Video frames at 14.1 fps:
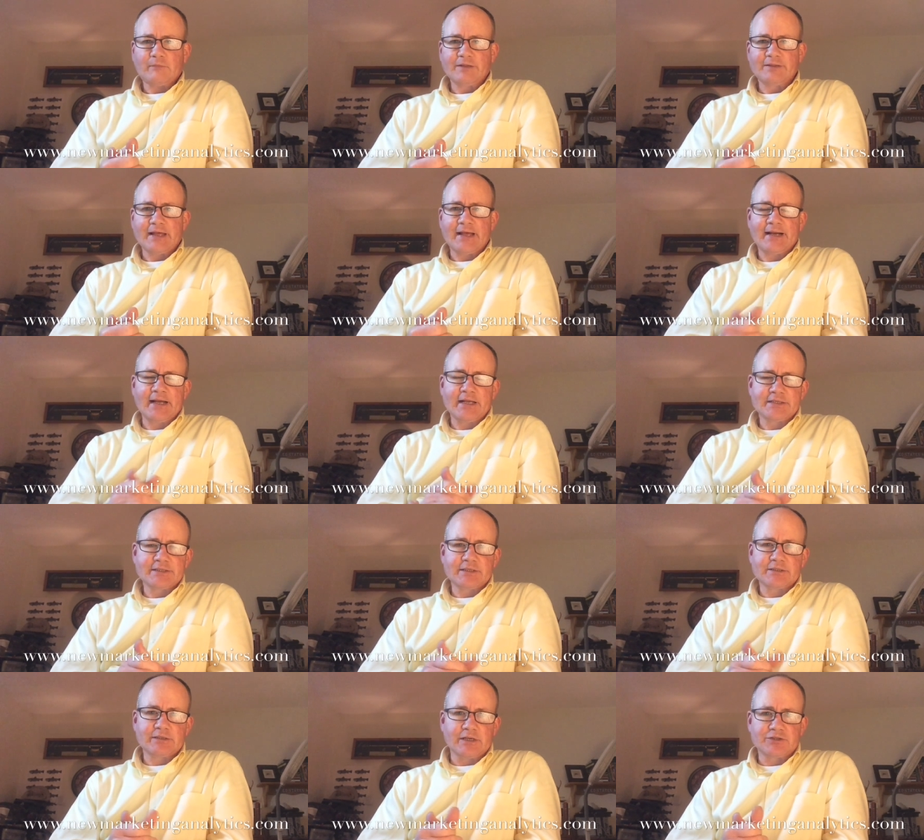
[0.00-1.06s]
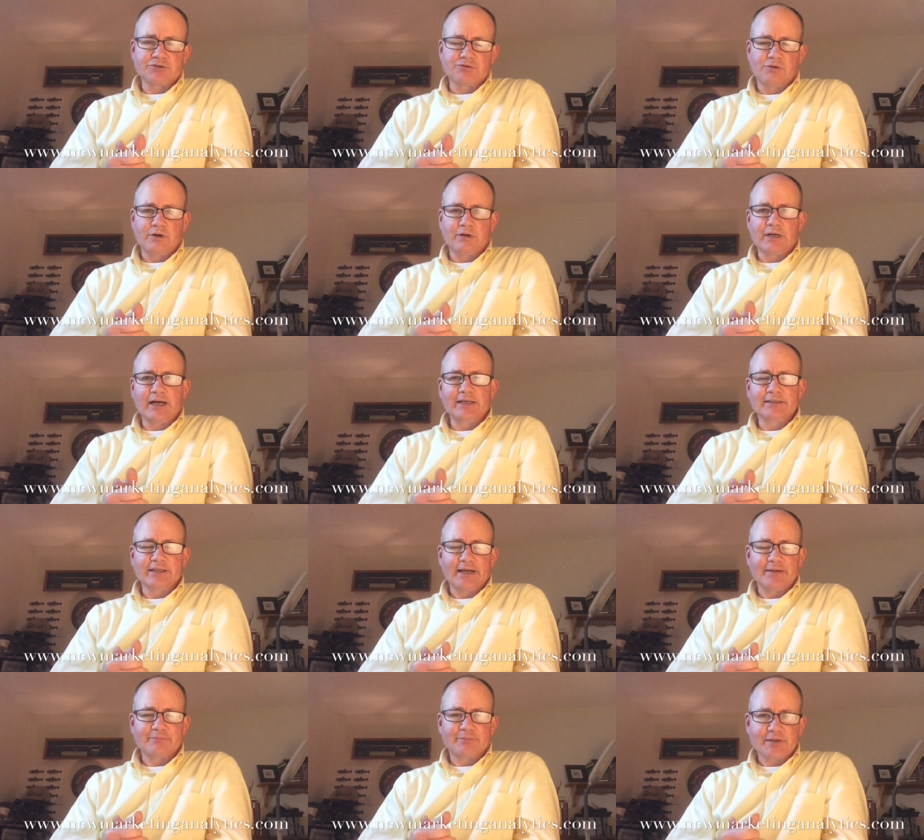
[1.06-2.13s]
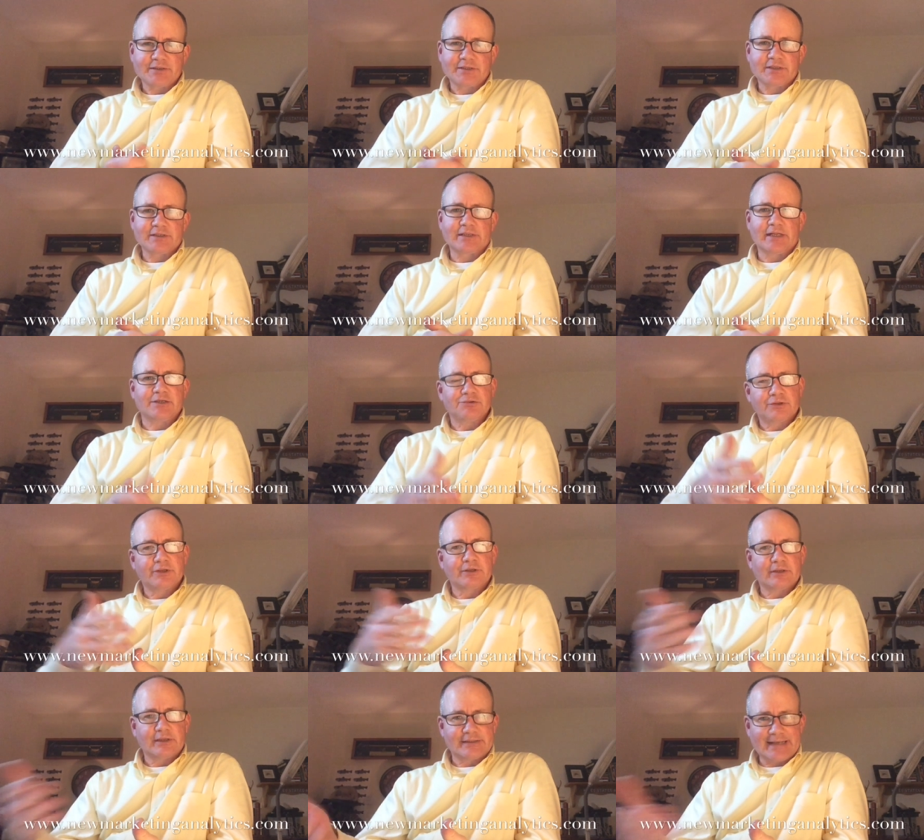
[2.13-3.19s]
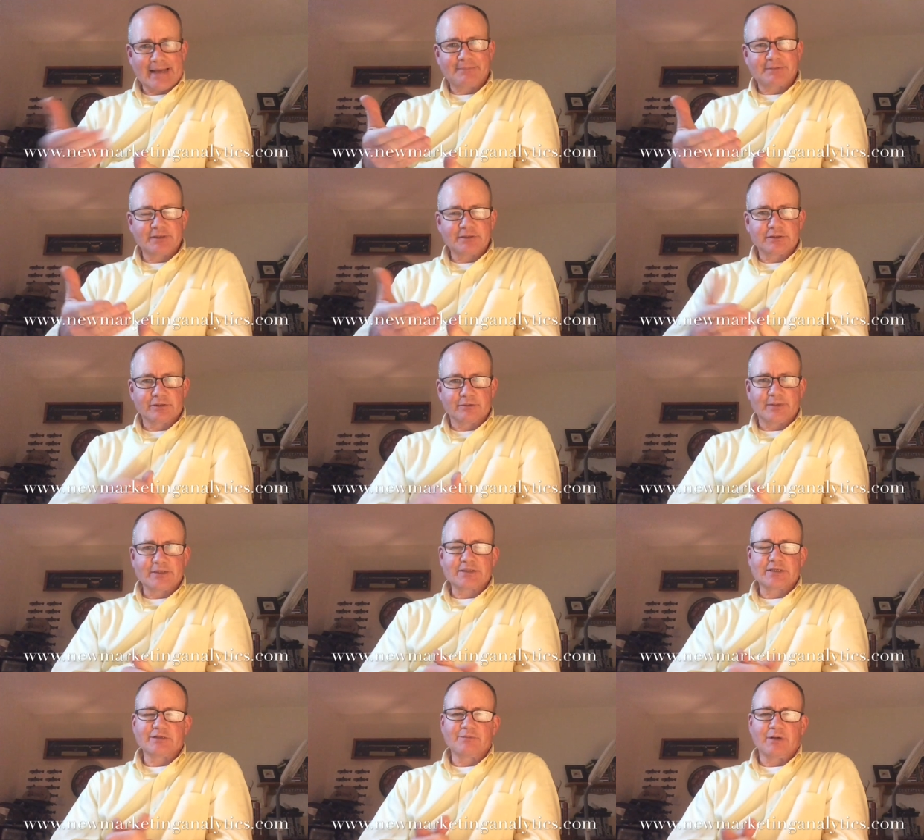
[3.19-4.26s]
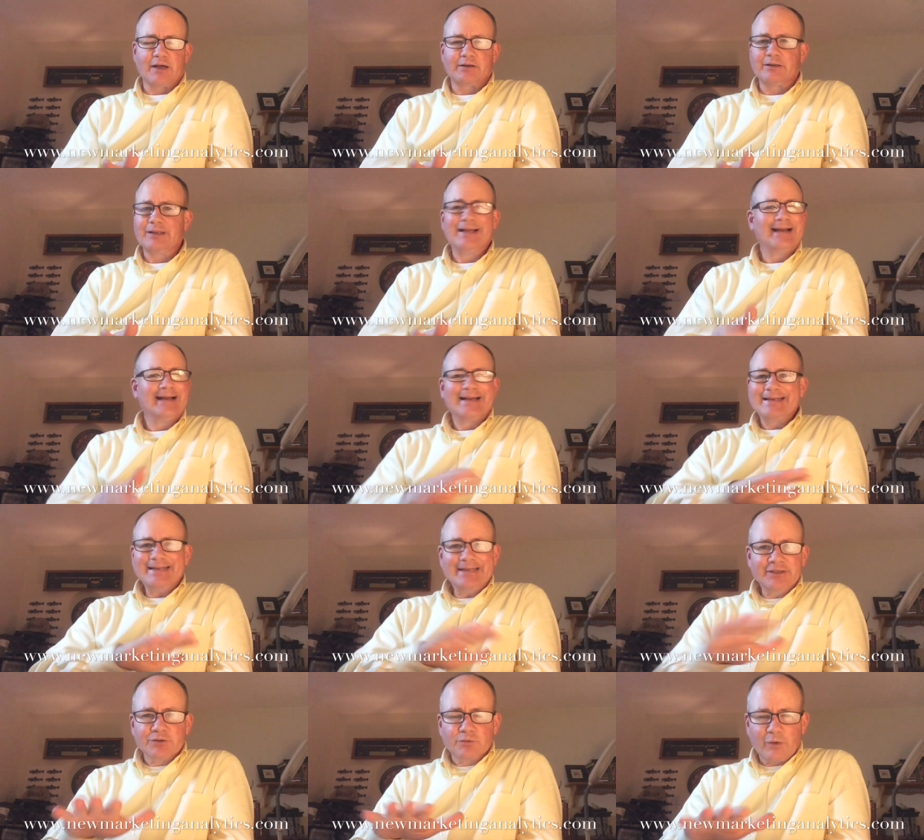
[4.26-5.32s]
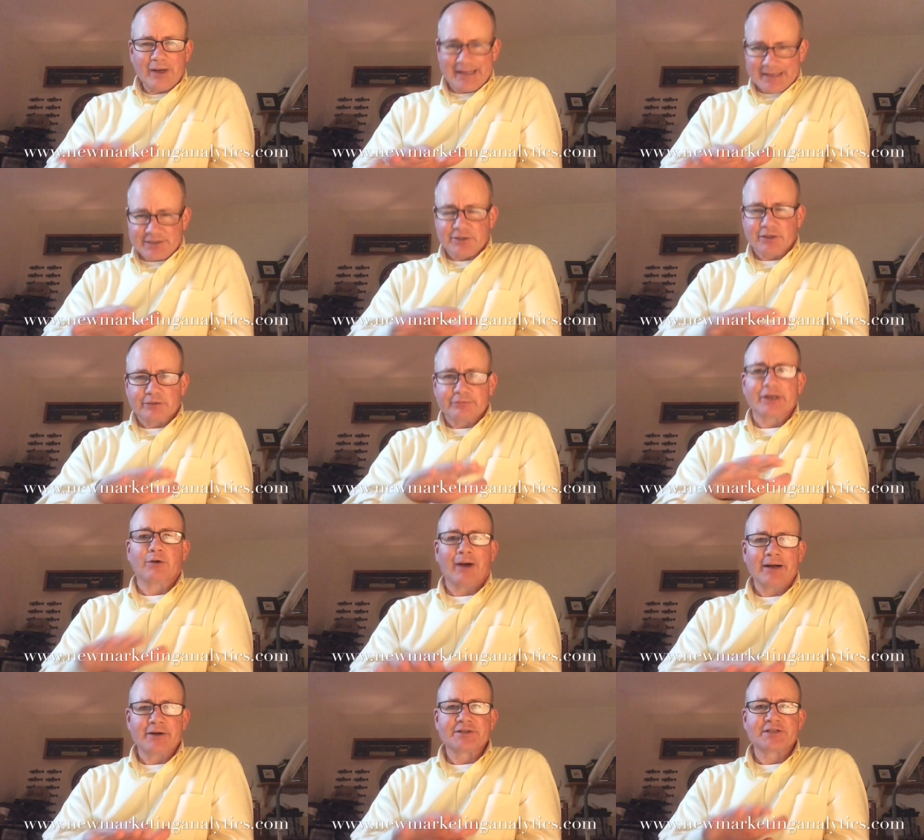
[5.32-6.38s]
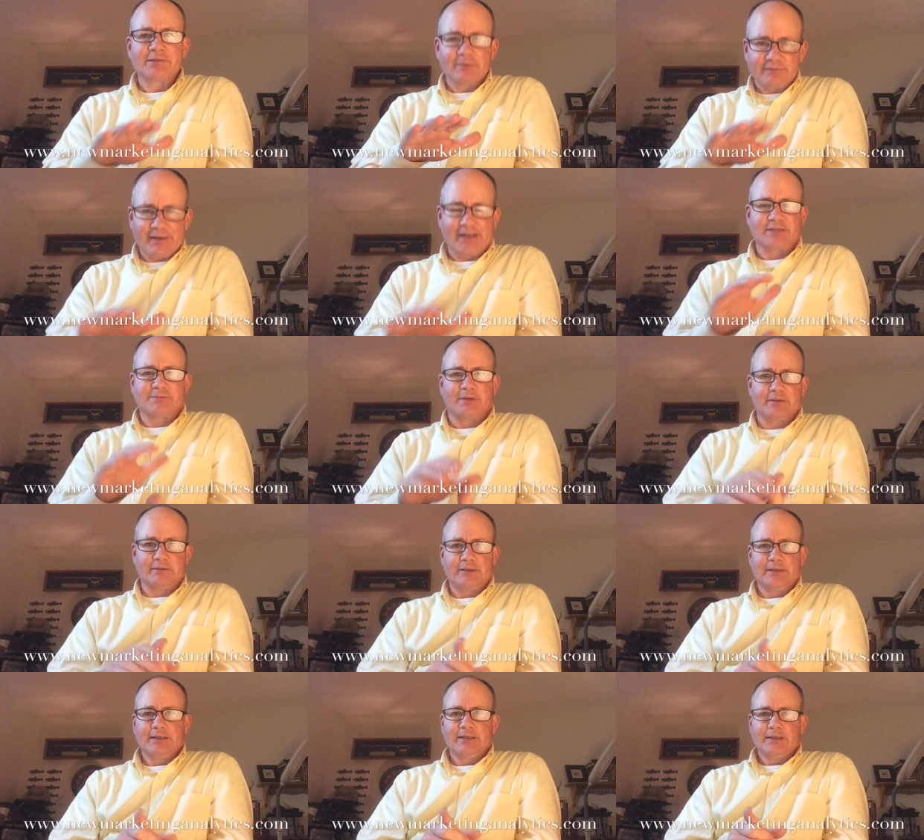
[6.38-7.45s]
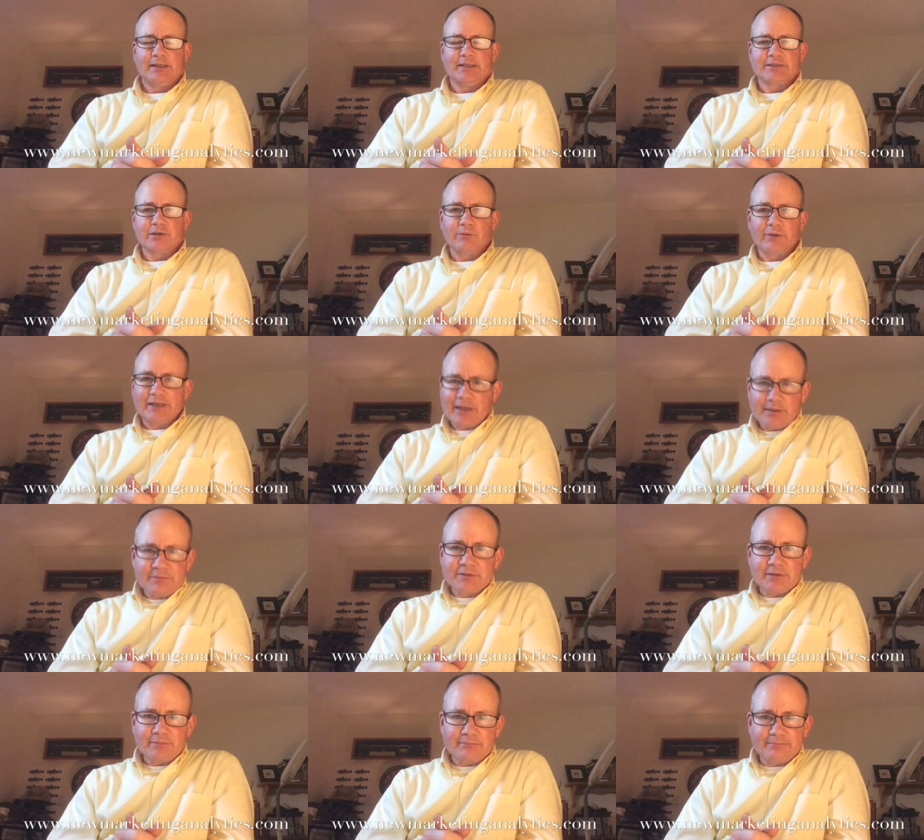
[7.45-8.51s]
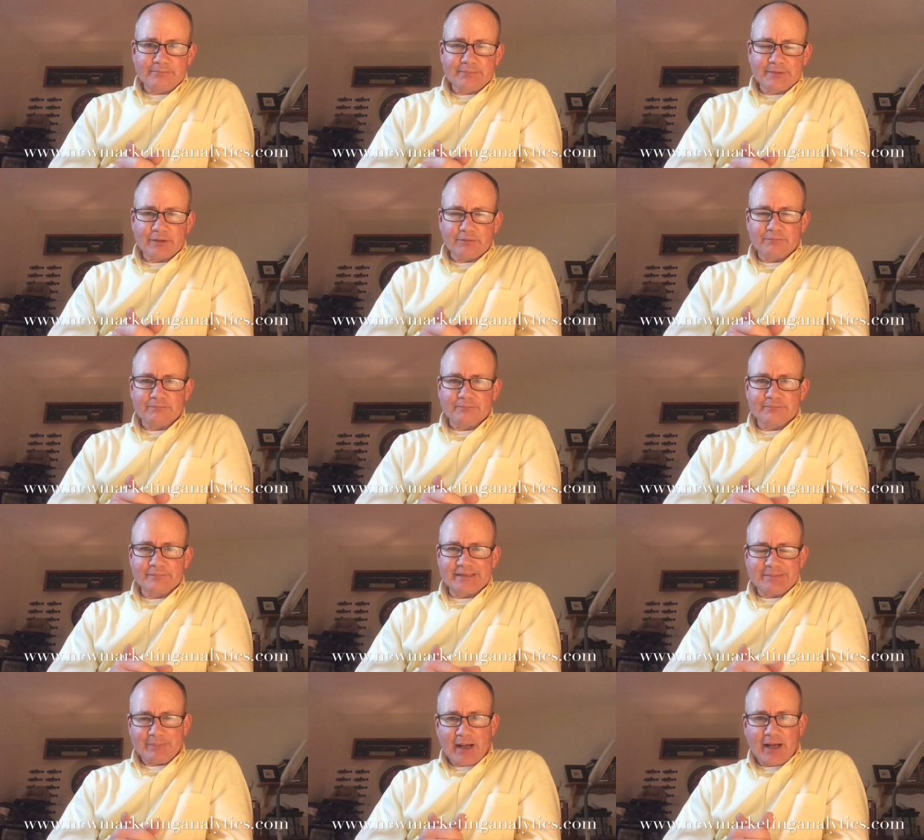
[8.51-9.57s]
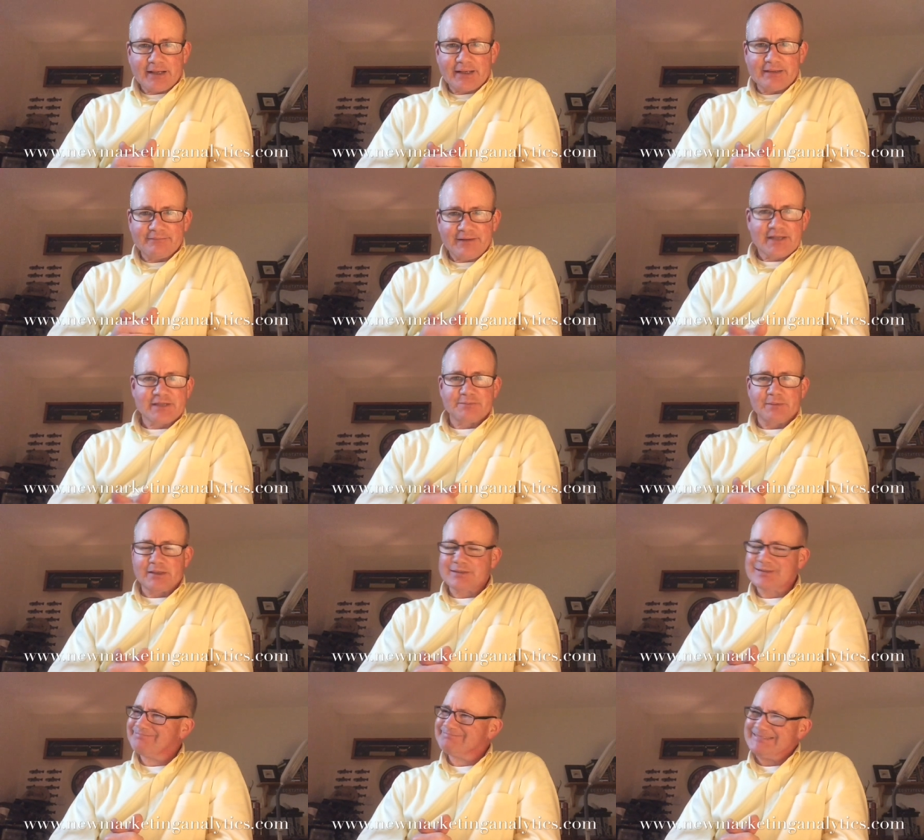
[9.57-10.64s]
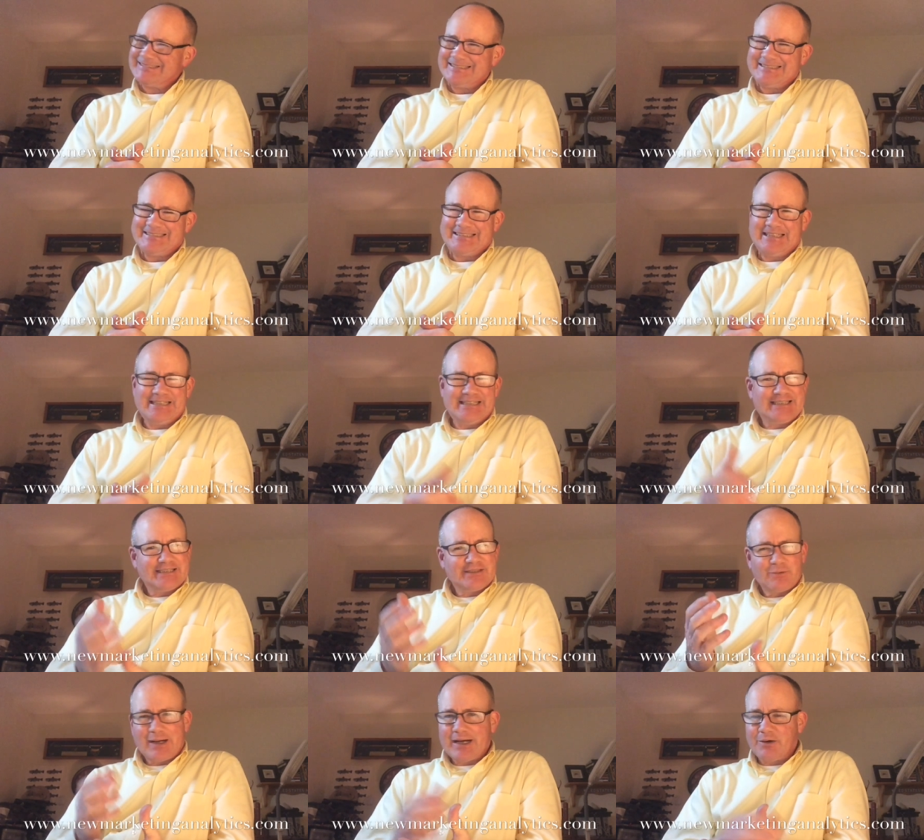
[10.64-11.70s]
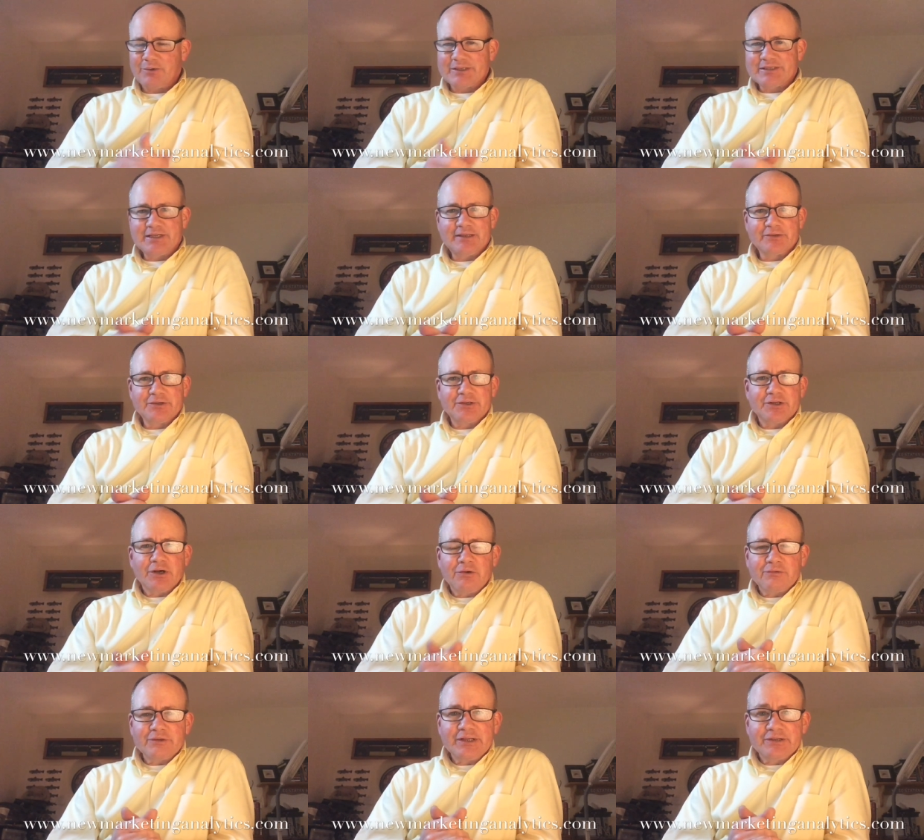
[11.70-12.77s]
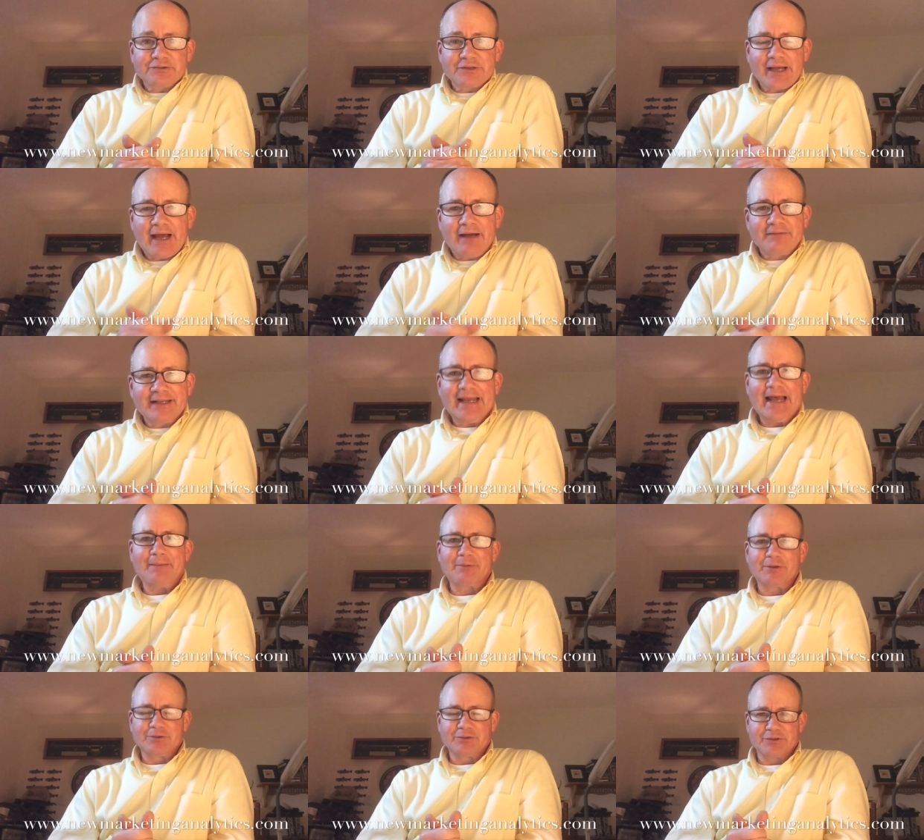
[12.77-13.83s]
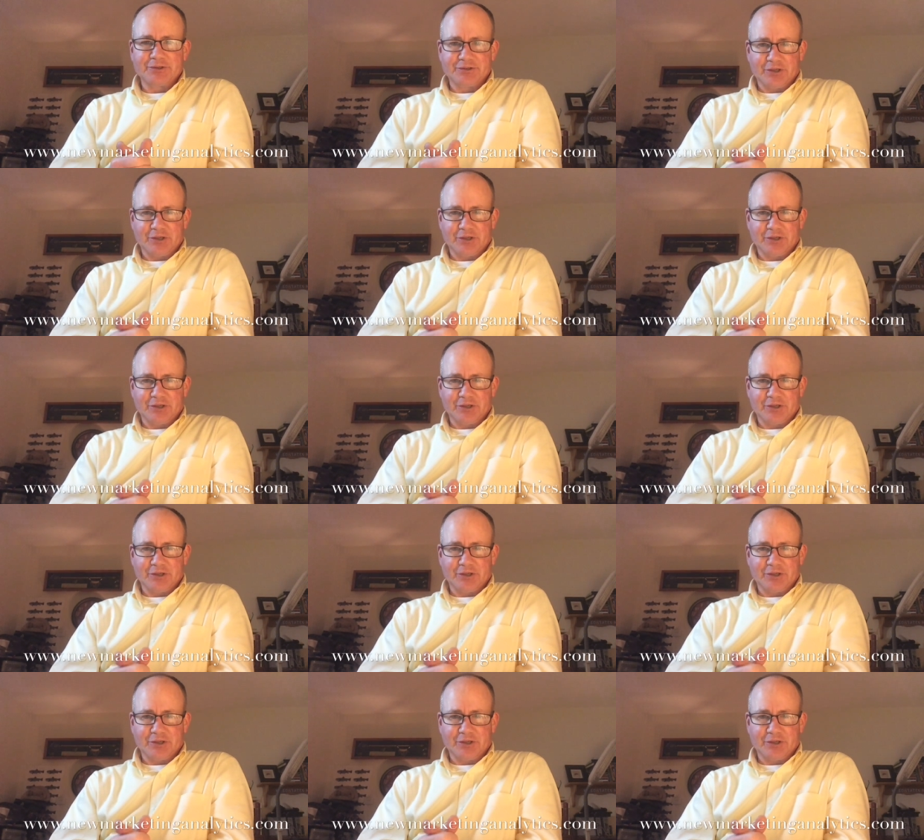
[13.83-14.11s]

that has a, a, strong online presence that you can adapt into your business model. Either way, it's going to require some investment. And so when it comes to you know deep pocket investments, wow, it's either you don't either you have the capital or you